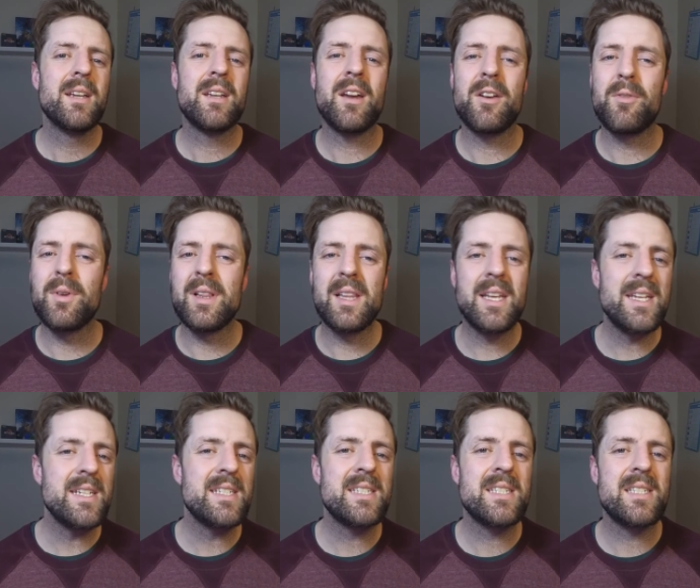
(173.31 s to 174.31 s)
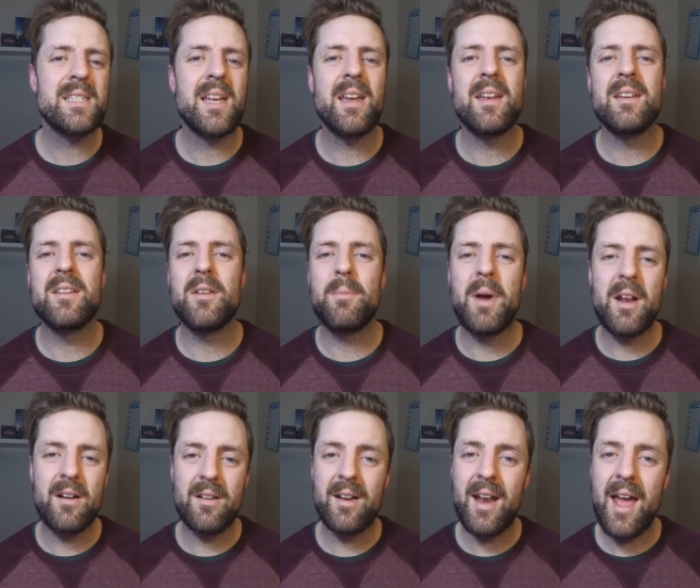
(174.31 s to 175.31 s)
kind of release and the
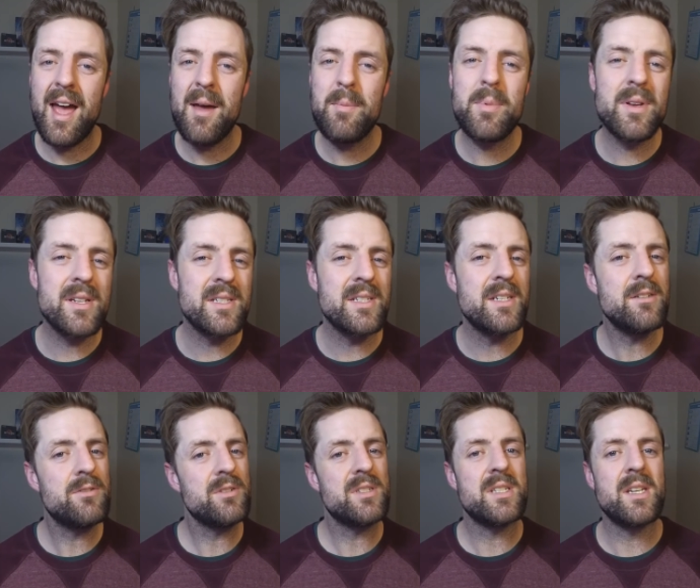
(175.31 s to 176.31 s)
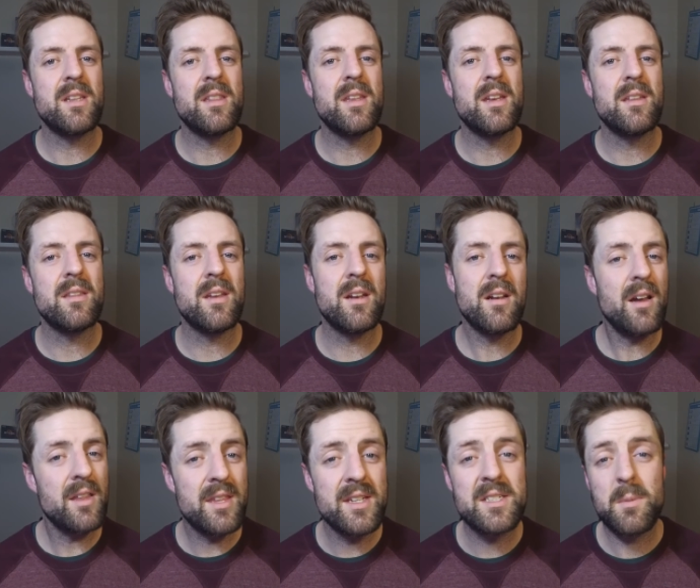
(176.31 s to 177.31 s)
BattleNet app is an interesting thing that I
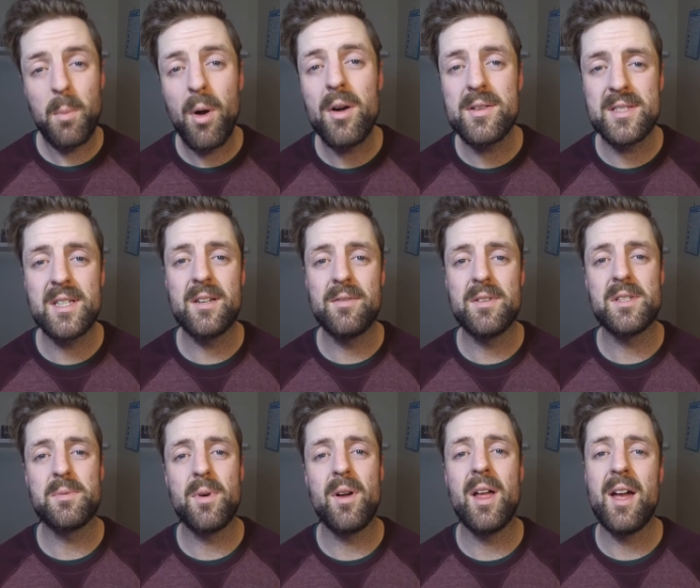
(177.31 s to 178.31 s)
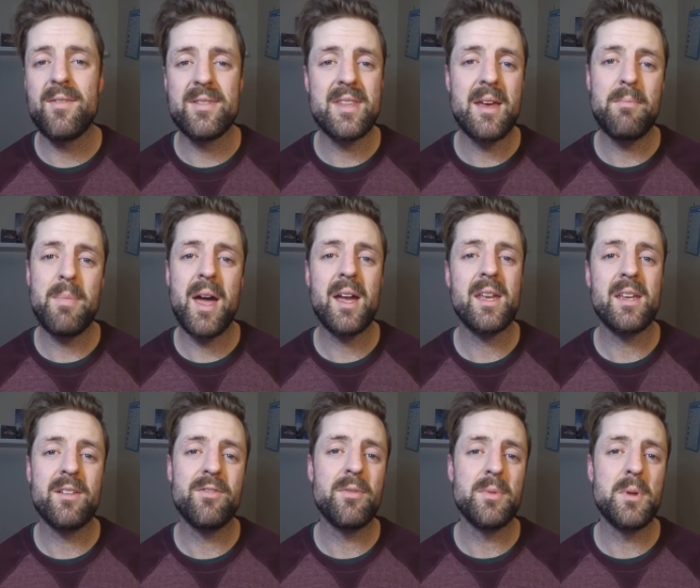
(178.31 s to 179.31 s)
think is a positive as well. Having that
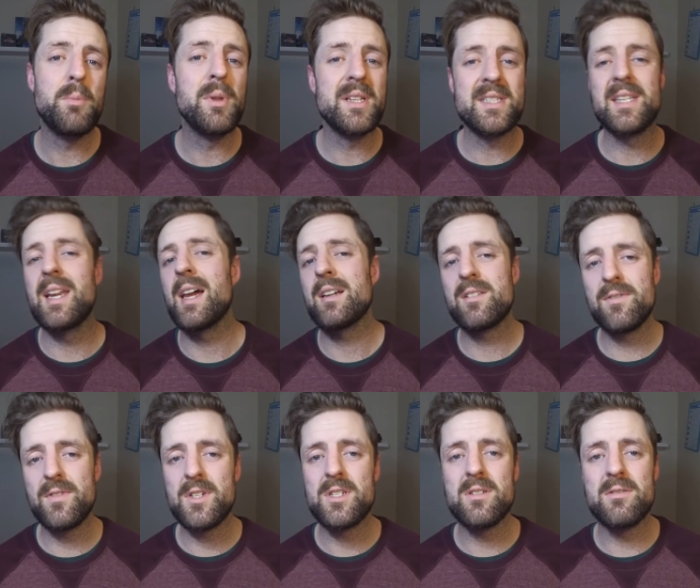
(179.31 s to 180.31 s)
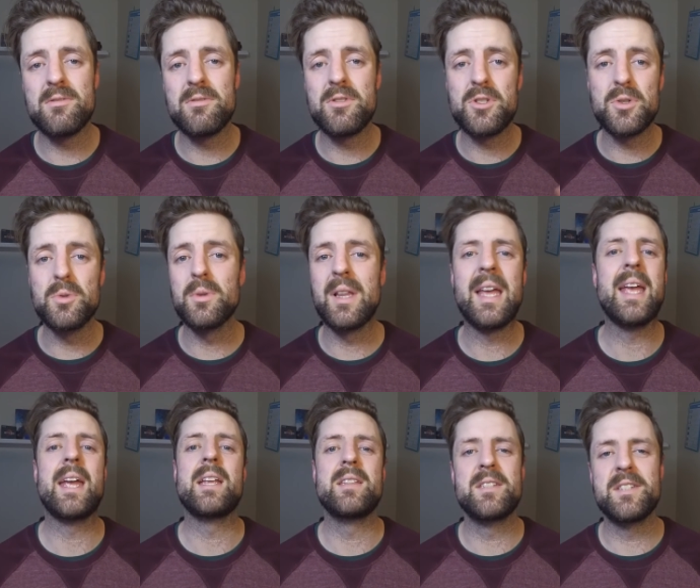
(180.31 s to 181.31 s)
backing from the Blizzard Activision dual
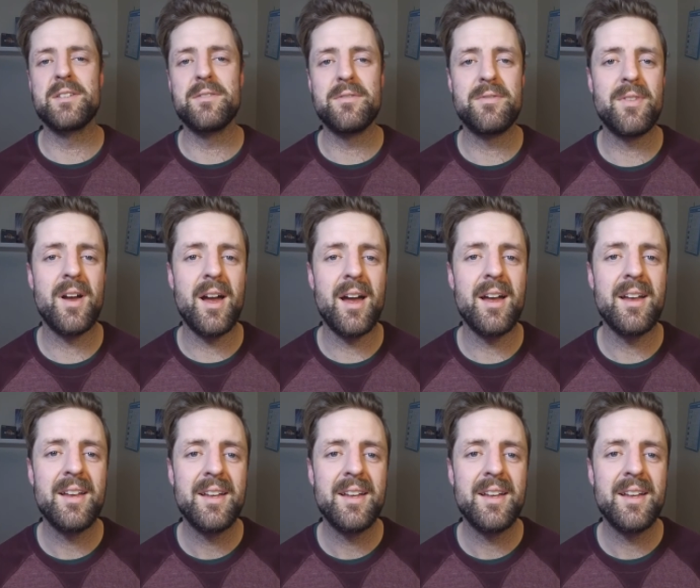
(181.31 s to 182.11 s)
heads of uh,